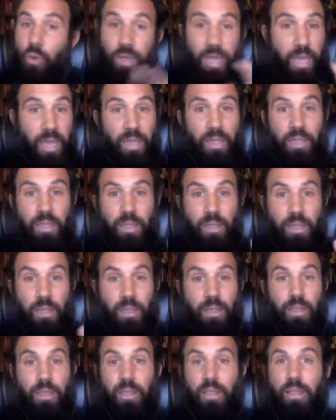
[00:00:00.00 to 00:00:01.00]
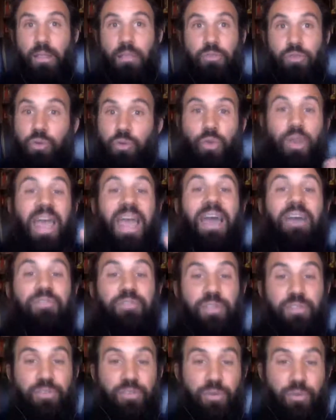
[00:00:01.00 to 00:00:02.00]
Okay, you don't
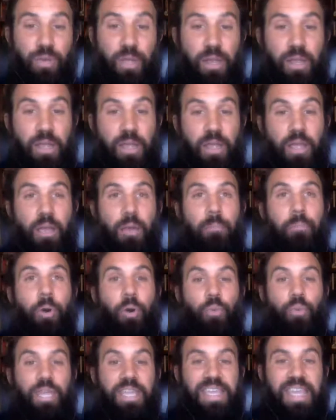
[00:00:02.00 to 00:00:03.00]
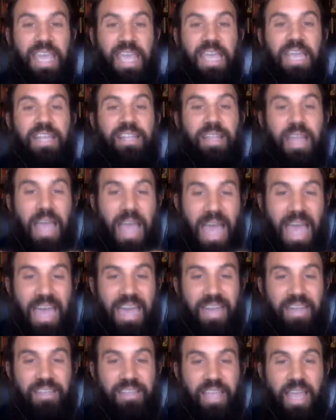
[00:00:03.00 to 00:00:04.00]
have to do it. But we can't
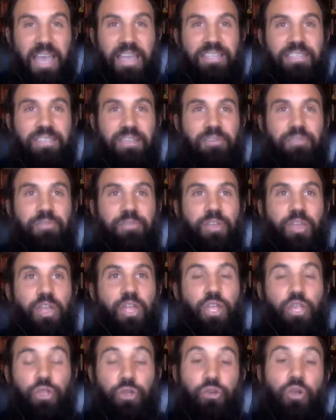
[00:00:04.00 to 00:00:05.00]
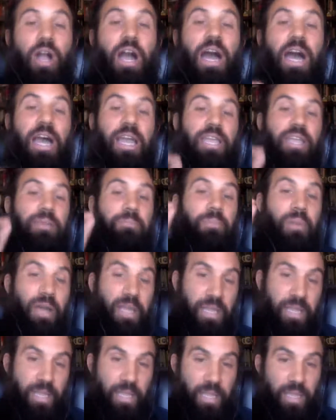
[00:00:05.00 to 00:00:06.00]
act as if you're high and
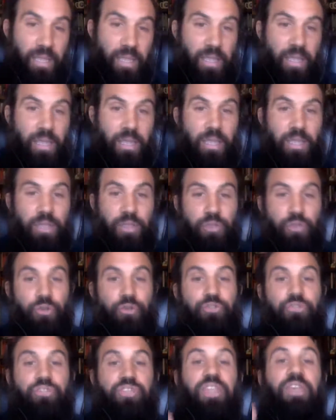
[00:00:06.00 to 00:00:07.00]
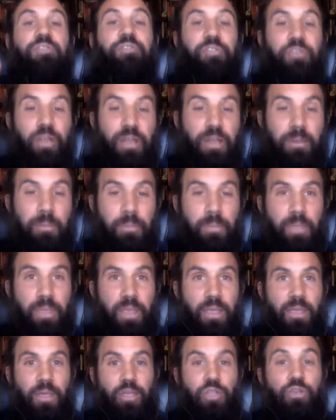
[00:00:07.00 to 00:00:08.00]
mighty, you're different,
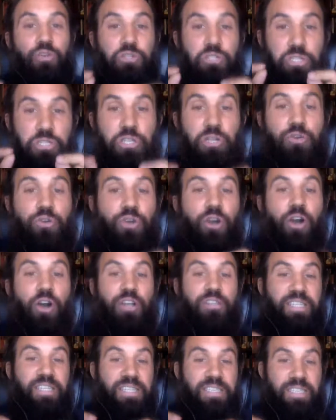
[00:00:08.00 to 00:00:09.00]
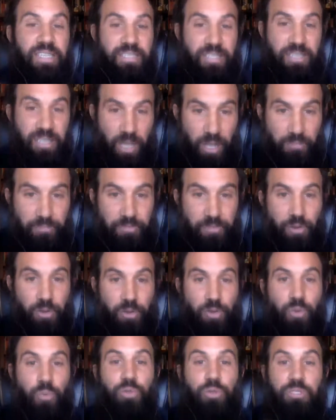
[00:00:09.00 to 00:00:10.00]
you're still causing
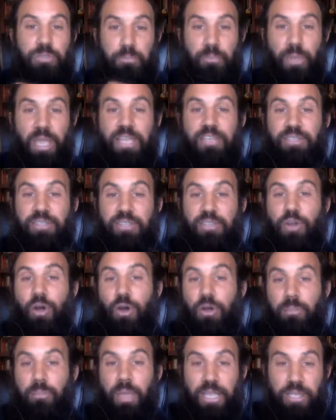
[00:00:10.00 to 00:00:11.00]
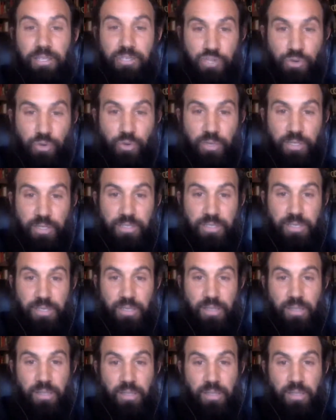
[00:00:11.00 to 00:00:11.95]
discomfort, which makes the dog make a choice.